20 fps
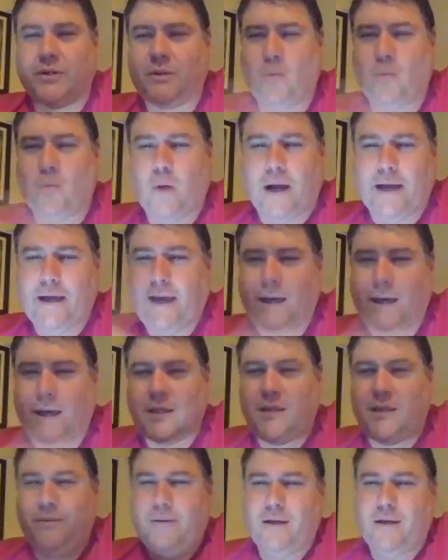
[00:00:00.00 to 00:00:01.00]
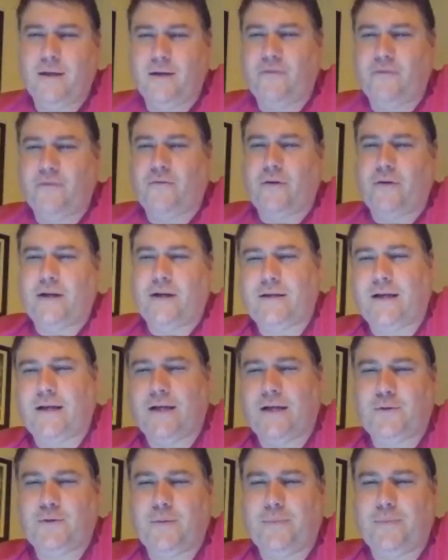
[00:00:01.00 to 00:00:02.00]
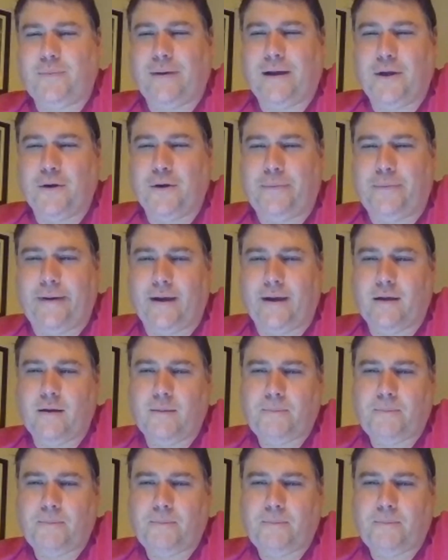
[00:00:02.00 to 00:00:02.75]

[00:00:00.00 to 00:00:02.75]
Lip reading: Why can't he be in a Frank Sinatra biopic?